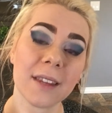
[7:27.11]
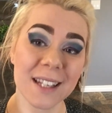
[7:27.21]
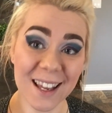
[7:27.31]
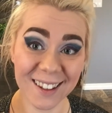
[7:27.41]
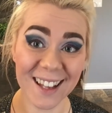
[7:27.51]
The
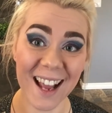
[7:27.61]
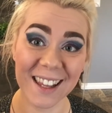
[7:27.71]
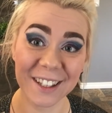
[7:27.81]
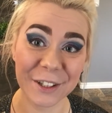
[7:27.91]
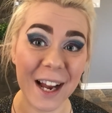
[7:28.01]
next
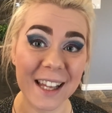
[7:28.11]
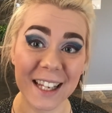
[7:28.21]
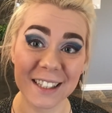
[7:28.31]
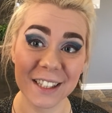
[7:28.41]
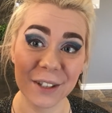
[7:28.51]
eyeliner I
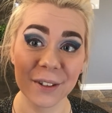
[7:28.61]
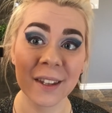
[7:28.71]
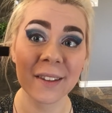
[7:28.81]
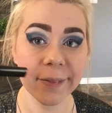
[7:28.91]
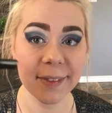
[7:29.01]
like to use
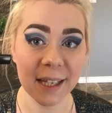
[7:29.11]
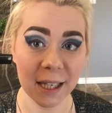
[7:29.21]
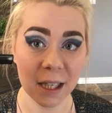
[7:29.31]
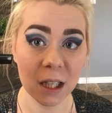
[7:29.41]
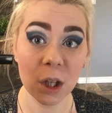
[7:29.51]
is
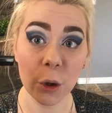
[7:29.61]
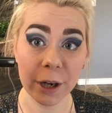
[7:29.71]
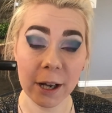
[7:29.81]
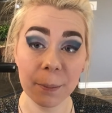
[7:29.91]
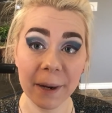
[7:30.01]
the
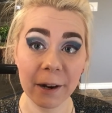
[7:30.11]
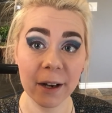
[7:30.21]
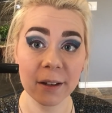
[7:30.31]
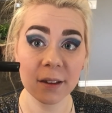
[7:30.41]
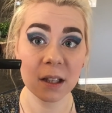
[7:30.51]
L'Oreal
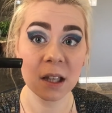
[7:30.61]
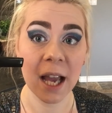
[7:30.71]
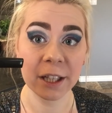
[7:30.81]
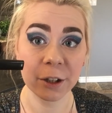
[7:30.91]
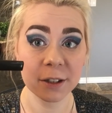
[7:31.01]
Paris
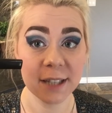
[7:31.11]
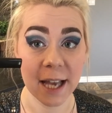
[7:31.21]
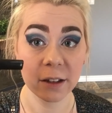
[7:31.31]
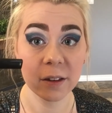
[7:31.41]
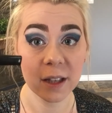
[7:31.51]
Liner
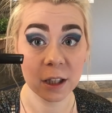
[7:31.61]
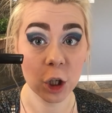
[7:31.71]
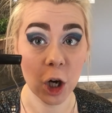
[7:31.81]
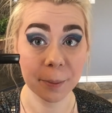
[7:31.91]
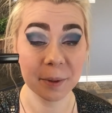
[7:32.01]
Intense in
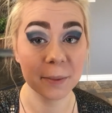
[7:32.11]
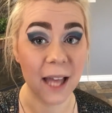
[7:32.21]
Carbon